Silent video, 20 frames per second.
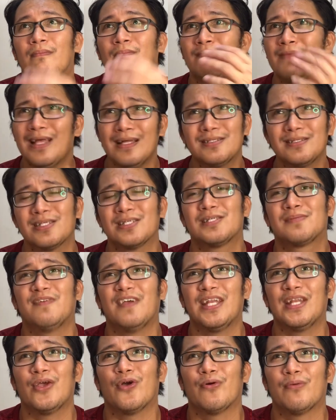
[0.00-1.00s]
not just
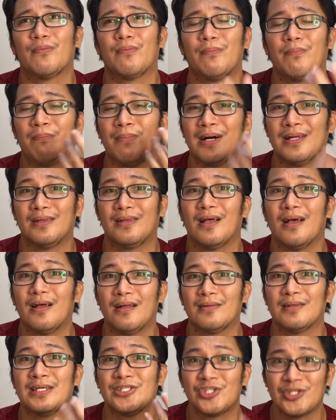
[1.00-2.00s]
video,
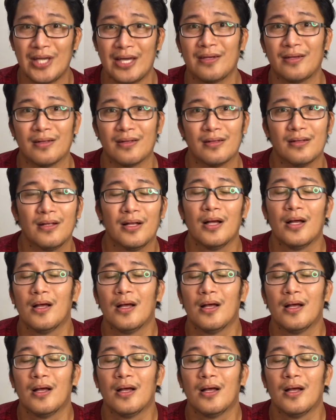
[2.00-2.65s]
but the channel